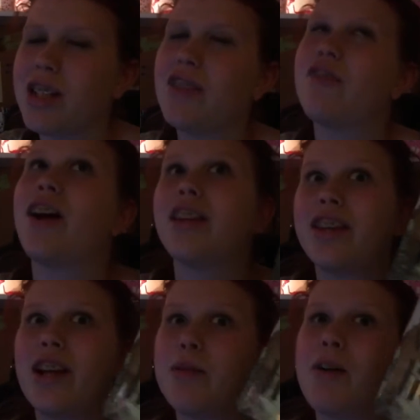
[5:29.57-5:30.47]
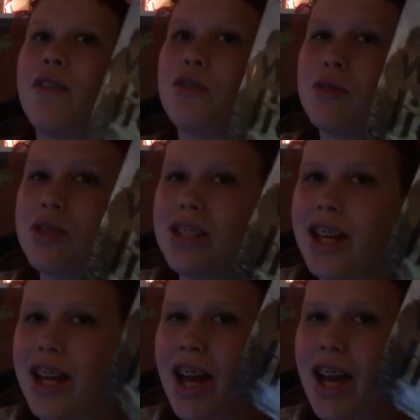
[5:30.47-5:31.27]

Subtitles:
I finally got it back today.